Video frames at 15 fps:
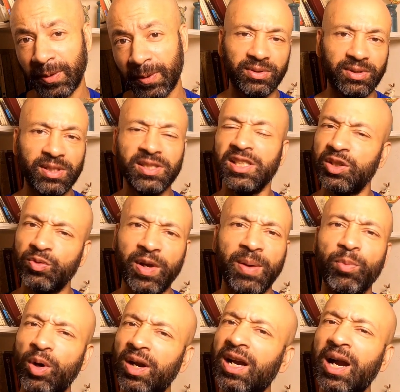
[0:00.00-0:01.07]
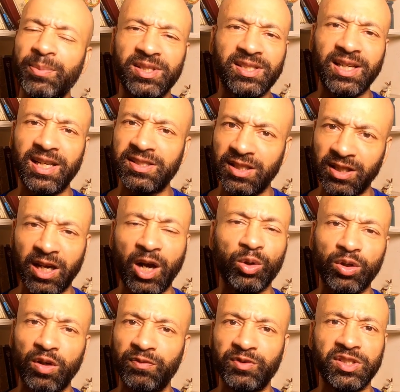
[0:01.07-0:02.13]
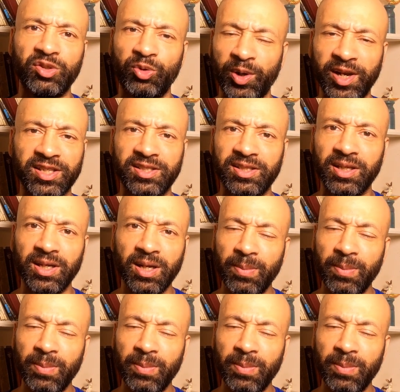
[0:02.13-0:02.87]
This is where Murakami-san's account of this race